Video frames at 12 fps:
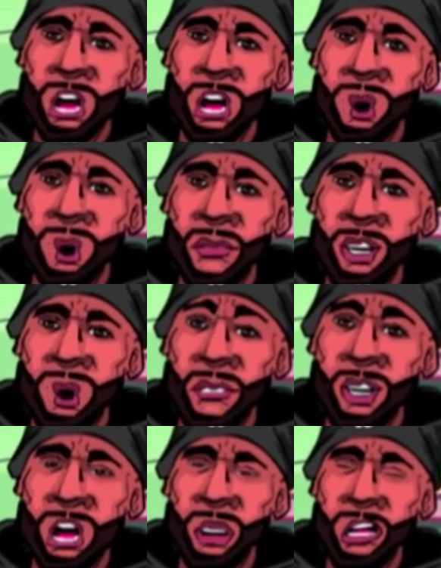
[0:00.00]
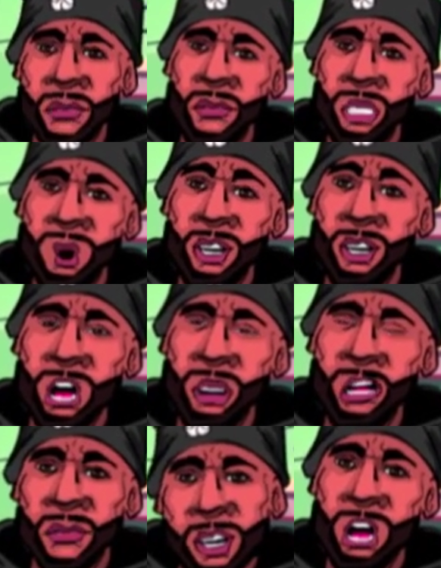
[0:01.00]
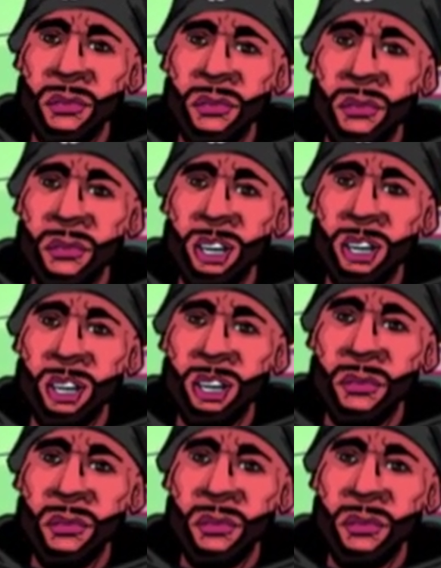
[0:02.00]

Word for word: a participant in Spanish speaking uh,